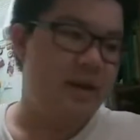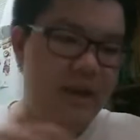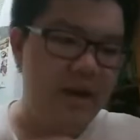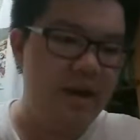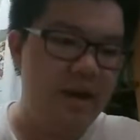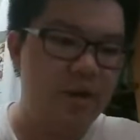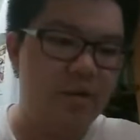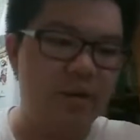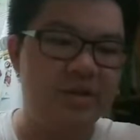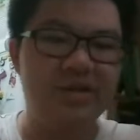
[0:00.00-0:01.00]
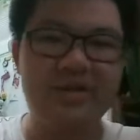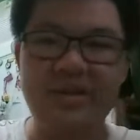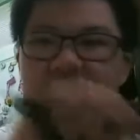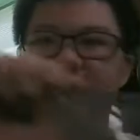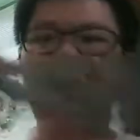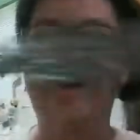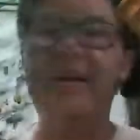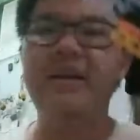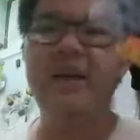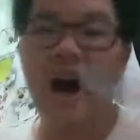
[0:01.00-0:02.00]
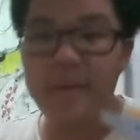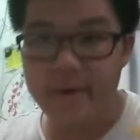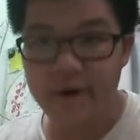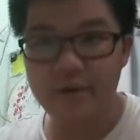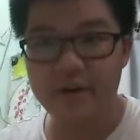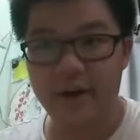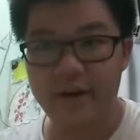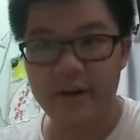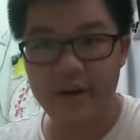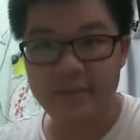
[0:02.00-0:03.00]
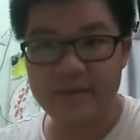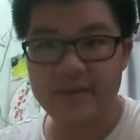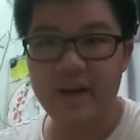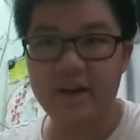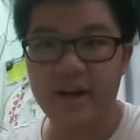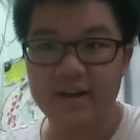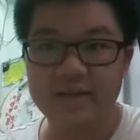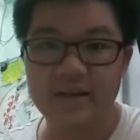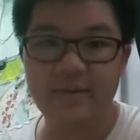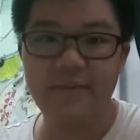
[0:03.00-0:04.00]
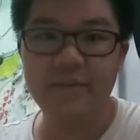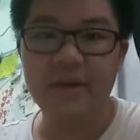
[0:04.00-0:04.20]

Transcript: either want to see any IBO Gundams get a custom,